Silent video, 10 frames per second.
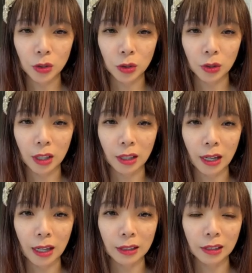to the
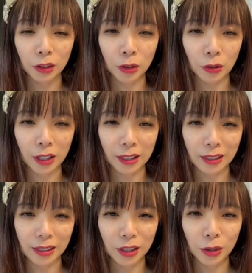God know
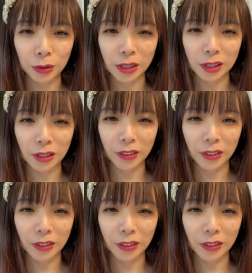that you receive